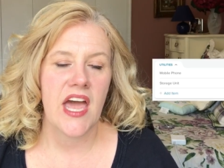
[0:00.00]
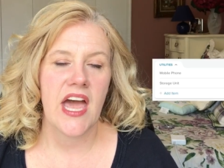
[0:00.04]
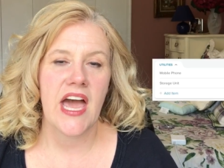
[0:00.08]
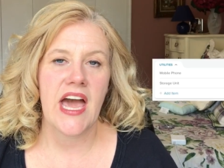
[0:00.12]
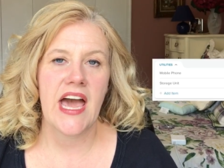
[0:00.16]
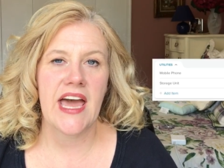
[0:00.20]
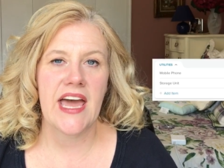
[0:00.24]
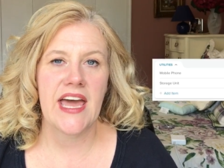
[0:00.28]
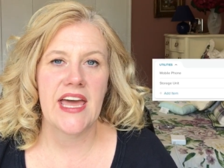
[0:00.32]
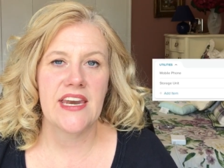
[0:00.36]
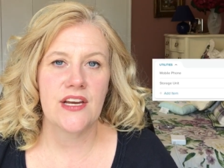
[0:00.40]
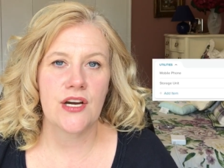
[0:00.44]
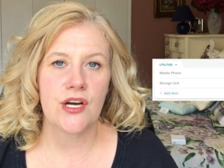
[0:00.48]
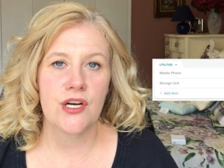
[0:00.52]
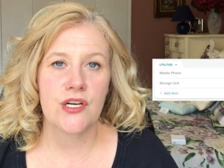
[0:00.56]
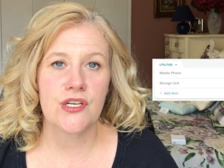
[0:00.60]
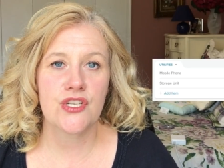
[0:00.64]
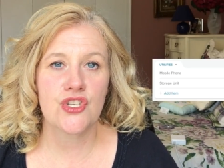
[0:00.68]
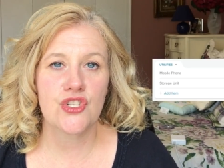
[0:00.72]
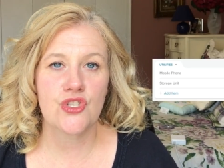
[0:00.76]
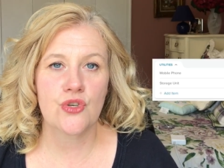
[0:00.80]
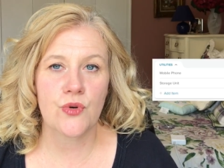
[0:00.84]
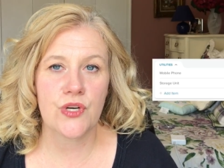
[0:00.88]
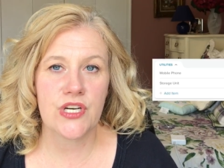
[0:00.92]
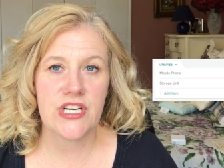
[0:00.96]
and our
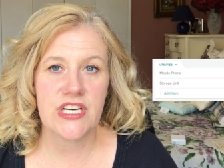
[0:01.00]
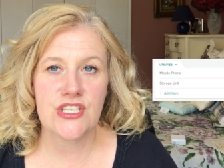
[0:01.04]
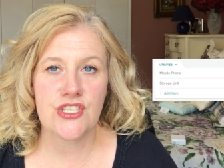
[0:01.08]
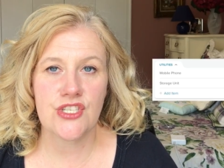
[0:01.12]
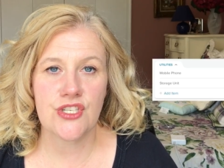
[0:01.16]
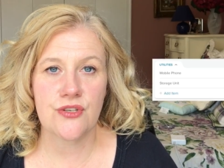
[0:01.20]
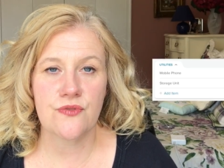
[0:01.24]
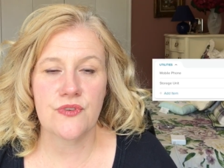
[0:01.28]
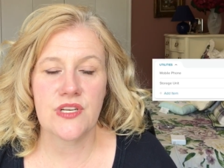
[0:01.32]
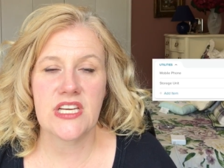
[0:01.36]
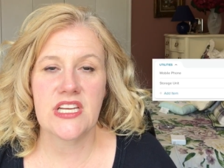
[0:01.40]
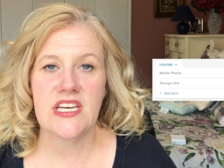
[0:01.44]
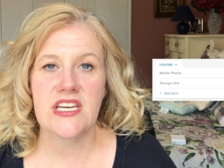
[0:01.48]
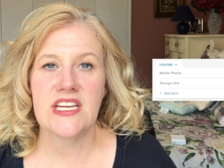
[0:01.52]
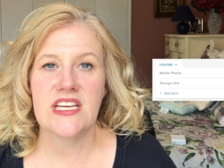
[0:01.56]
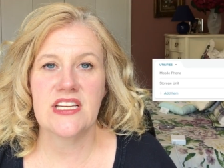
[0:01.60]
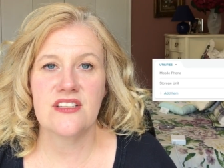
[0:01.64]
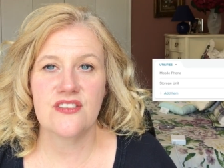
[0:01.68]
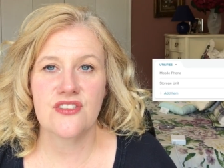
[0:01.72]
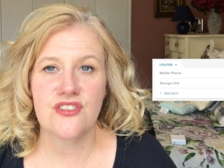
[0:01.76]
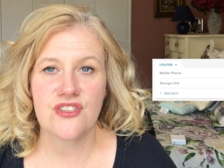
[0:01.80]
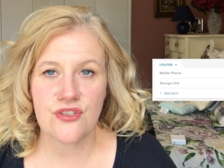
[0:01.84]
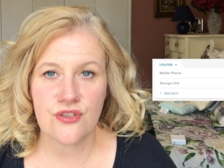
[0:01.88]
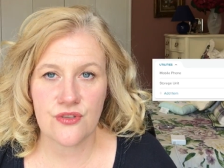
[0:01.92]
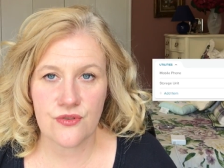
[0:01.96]
storage unit
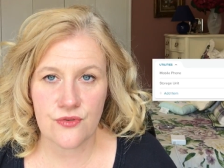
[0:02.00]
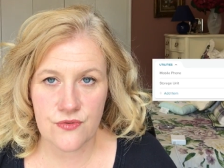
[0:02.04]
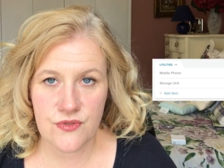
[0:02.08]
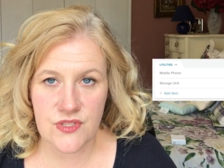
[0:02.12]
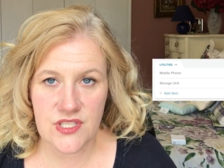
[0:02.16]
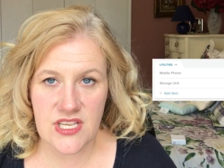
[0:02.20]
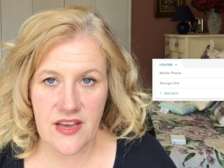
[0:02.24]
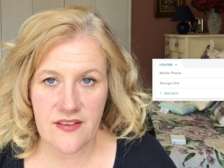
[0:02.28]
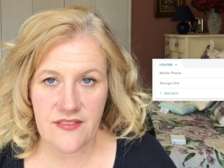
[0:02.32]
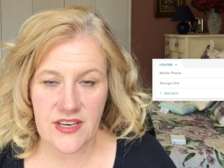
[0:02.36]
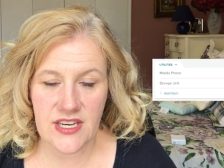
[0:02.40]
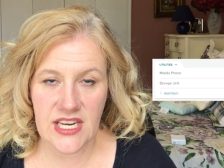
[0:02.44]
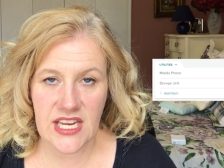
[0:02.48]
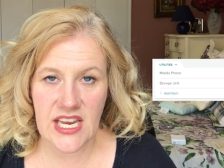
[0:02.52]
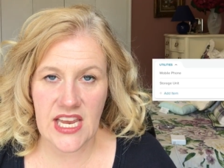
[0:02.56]
is two hundred seventy